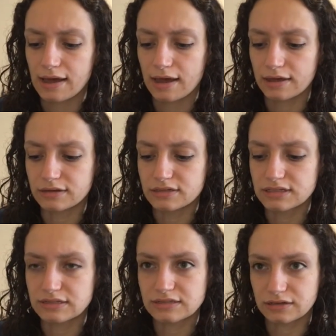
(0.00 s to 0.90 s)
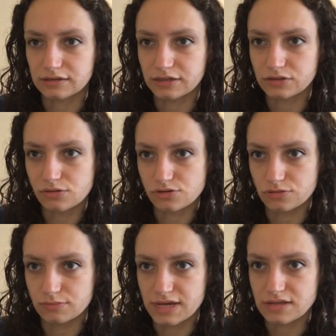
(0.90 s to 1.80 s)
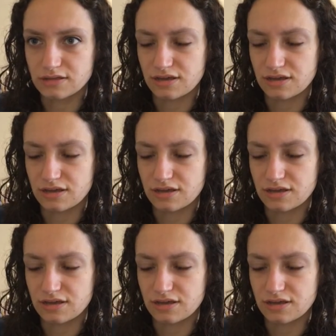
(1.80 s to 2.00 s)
and it suddenly dawned on me